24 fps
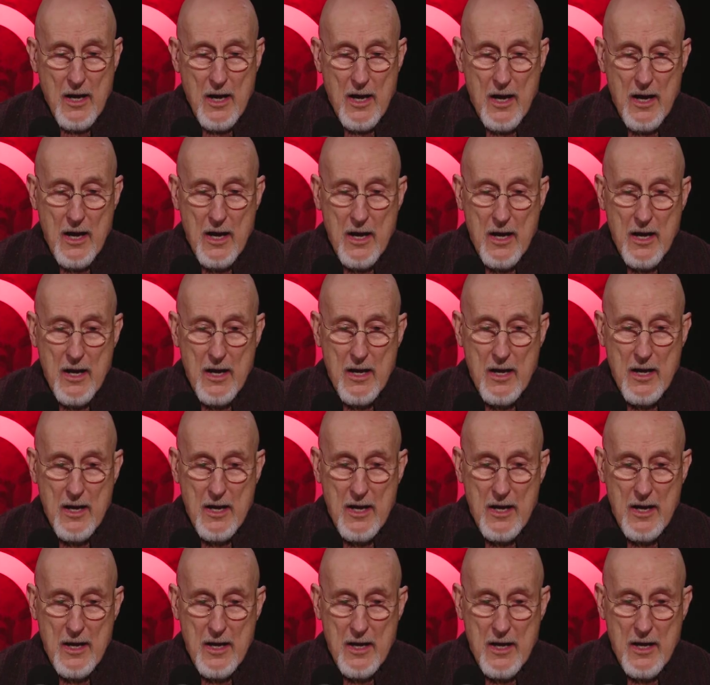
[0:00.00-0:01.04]
Uh,
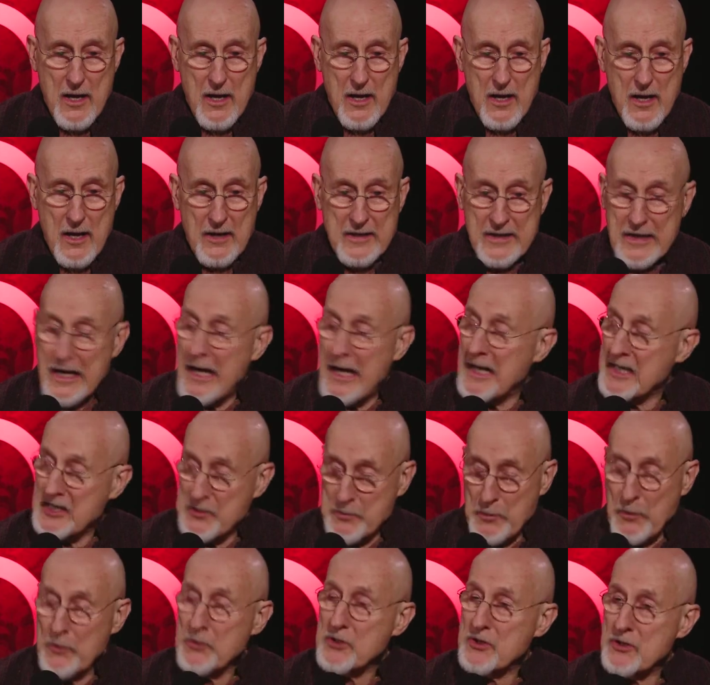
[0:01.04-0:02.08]
I, I
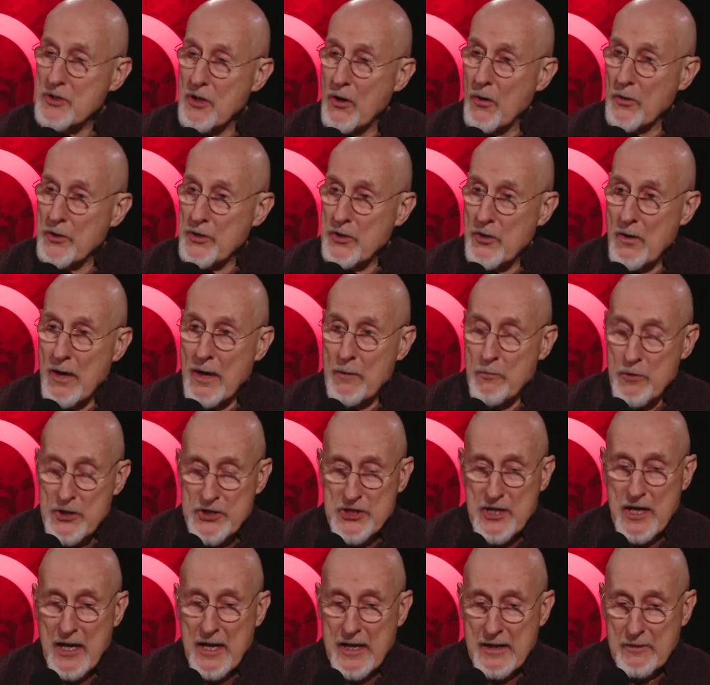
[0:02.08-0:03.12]
suppose so. You know, I
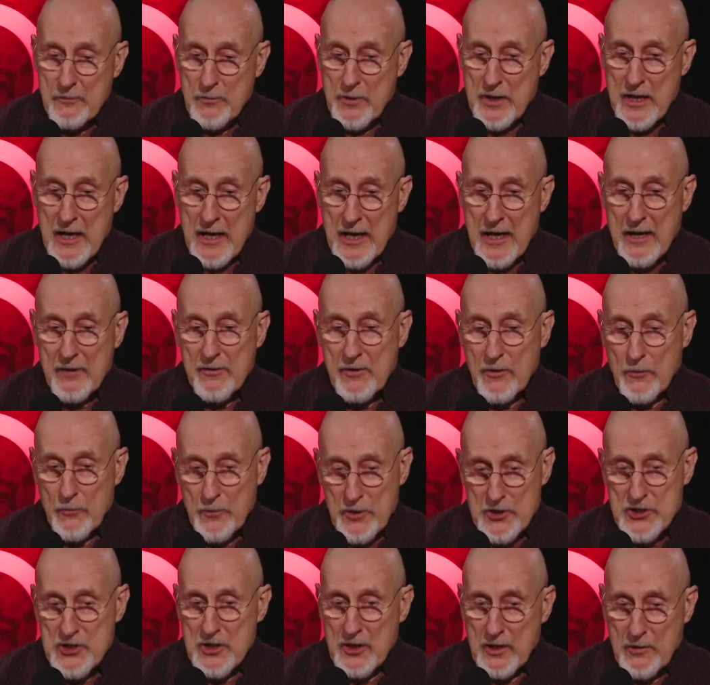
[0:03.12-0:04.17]
wish I, when I had
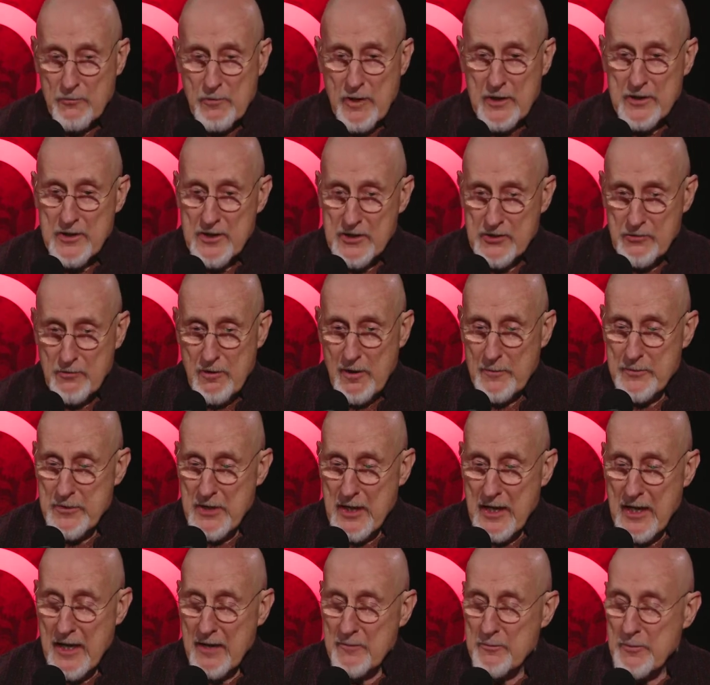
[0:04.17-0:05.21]
originally read the script,
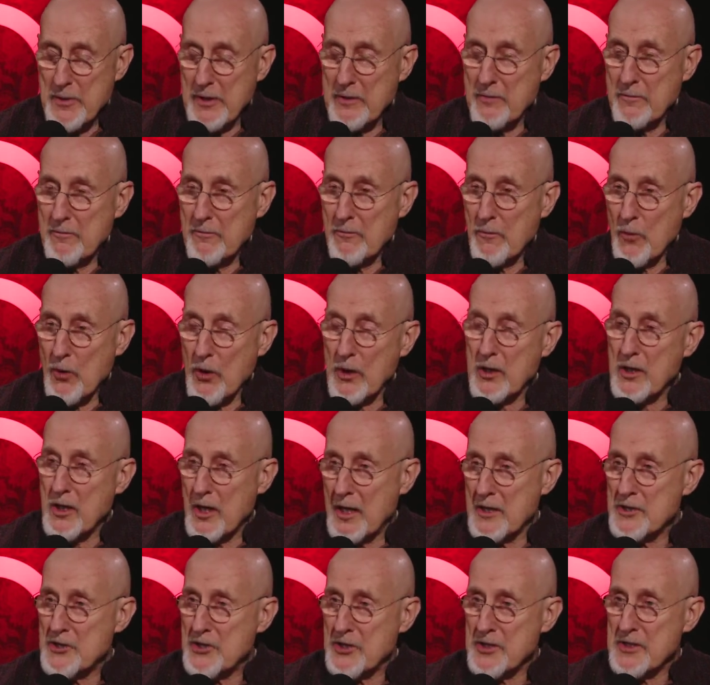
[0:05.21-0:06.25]
I had been more
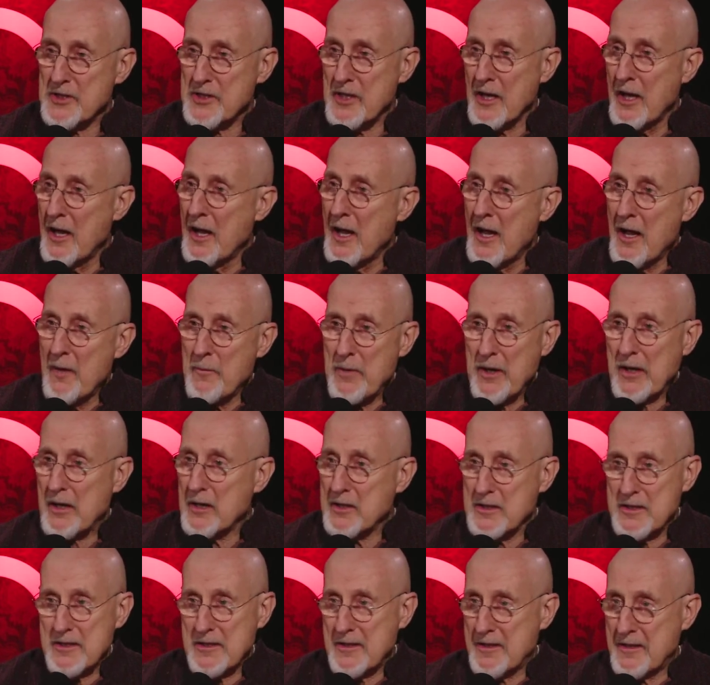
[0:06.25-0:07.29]
conscious
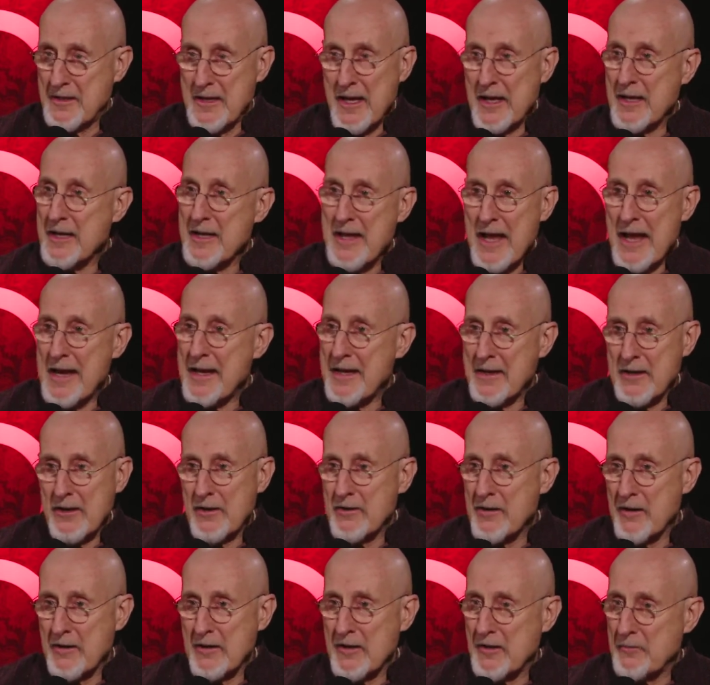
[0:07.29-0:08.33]
because none of that
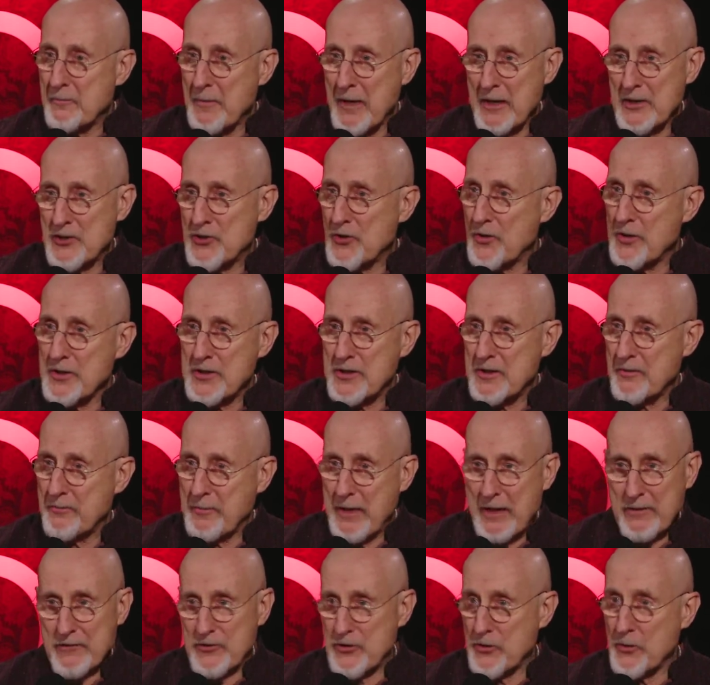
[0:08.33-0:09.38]
entered into my choice
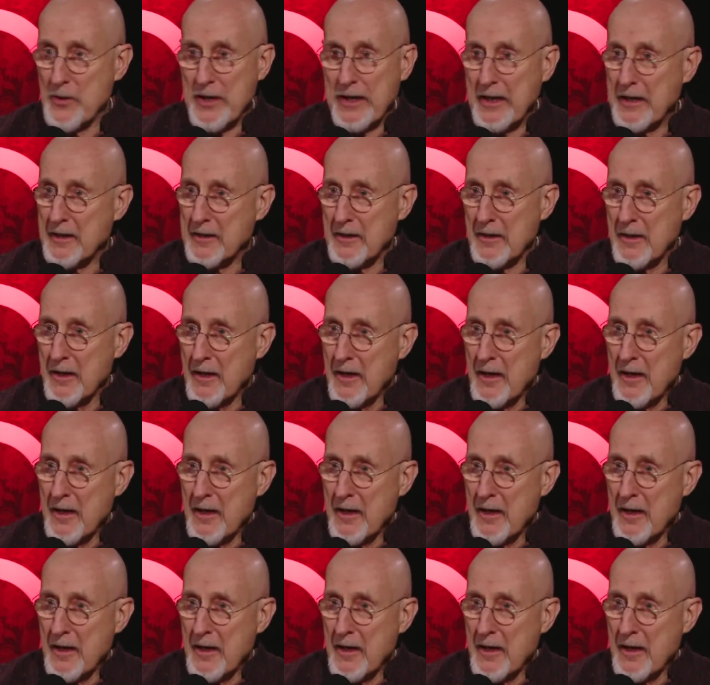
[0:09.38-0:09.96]
about doing it.